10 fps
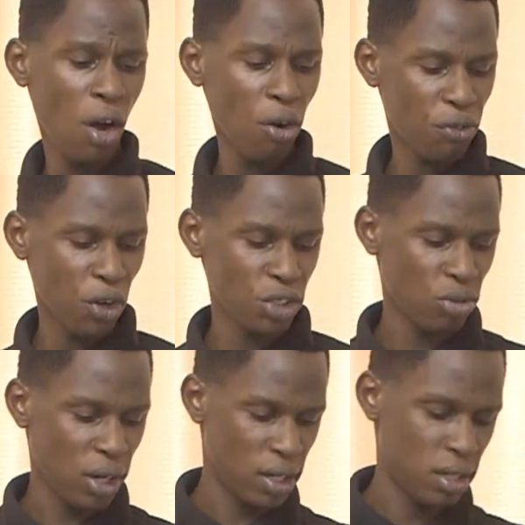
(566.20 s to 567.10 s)
of God's
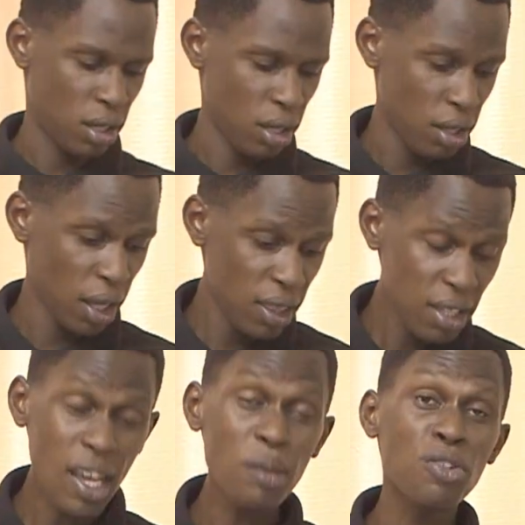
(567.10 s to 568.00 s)
word. And
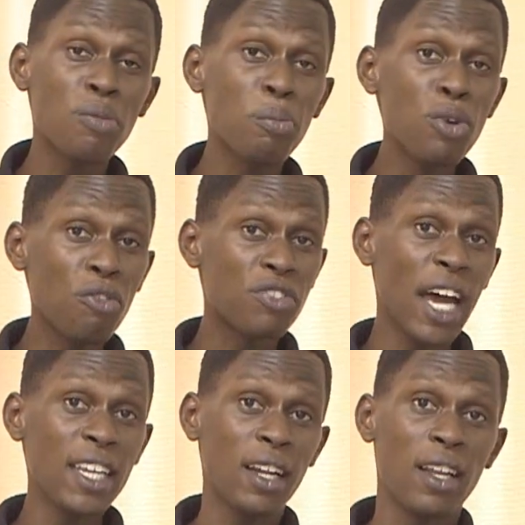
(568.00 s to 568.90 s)
this comes from the book of
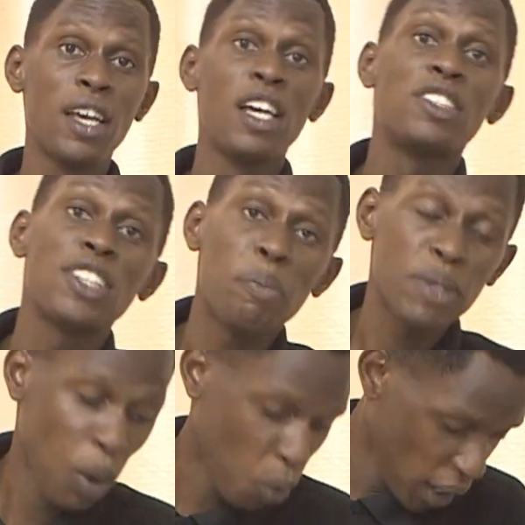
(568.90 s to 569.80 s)
Daniel,
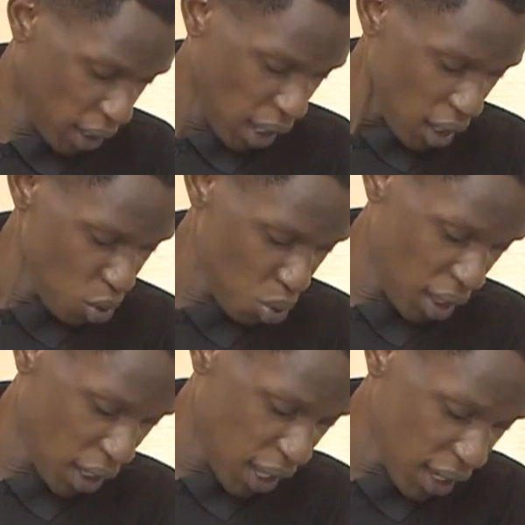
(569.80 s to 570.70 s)
chapter 1. Are you
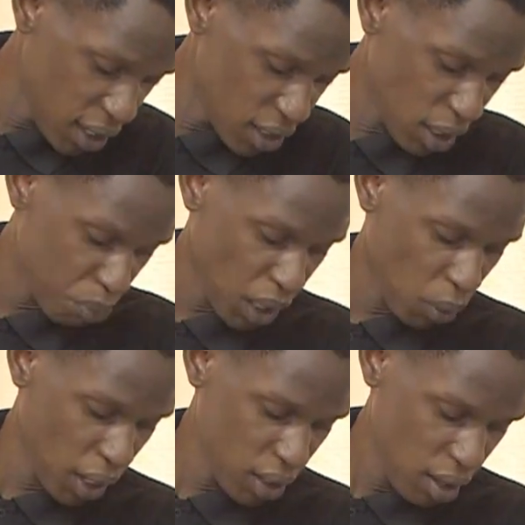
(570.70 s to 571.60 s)
there? Daniel chapter
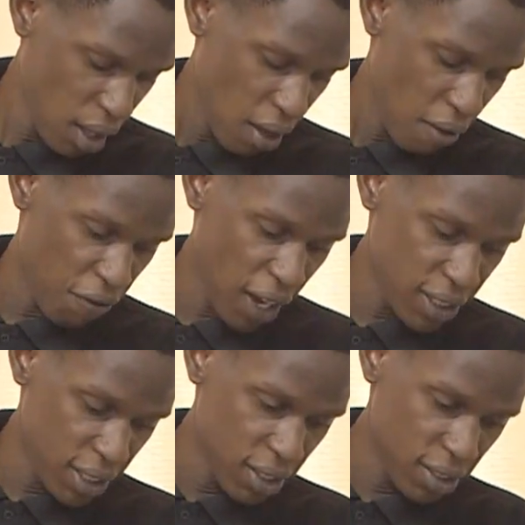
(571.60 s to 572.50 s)
1,
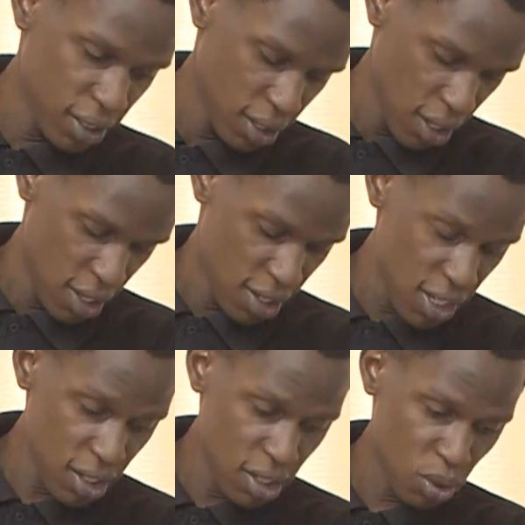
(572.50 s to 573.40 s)
verses
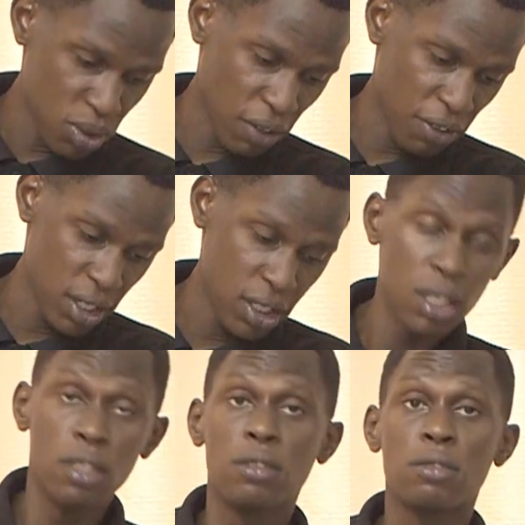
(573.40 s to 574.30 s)
6 to
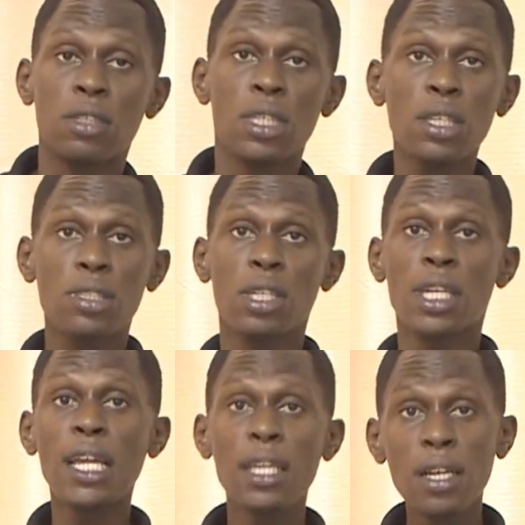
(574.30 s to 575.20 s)
17. Yes,
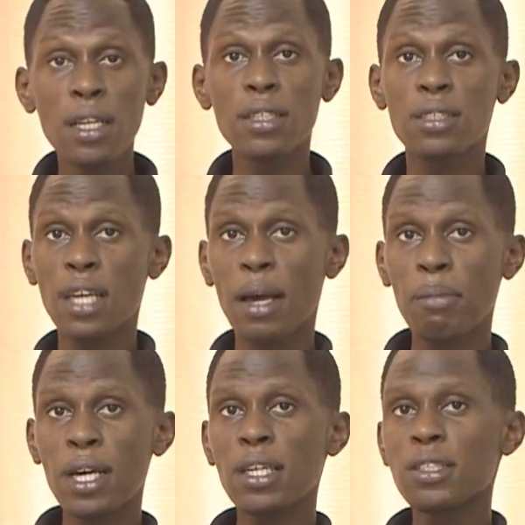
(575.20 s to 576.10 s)
Daniel is
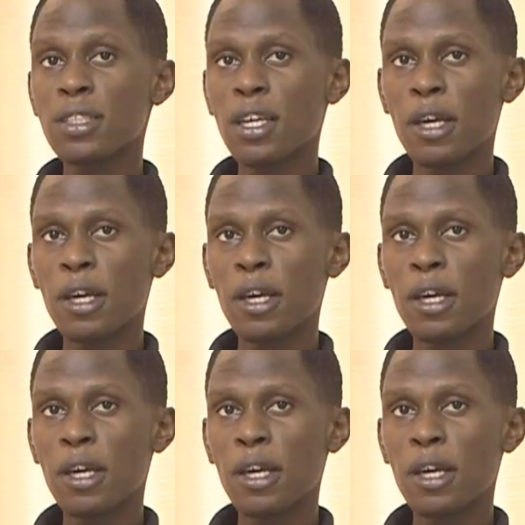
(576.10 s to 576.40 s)
amongst